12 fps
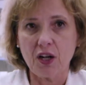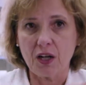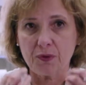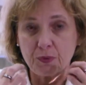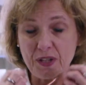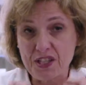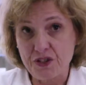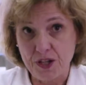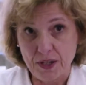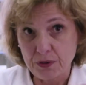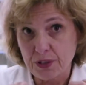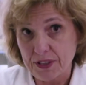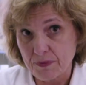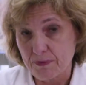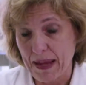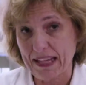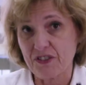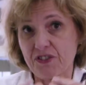on regenerative
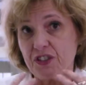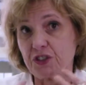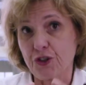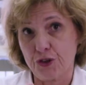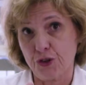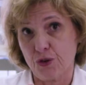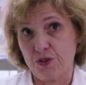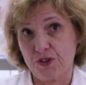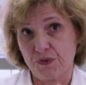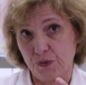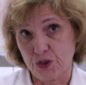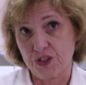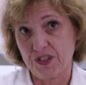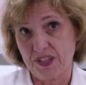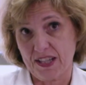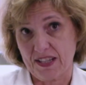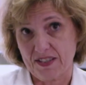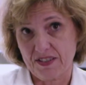medicine cures for
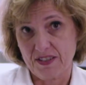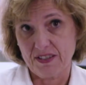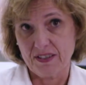disease.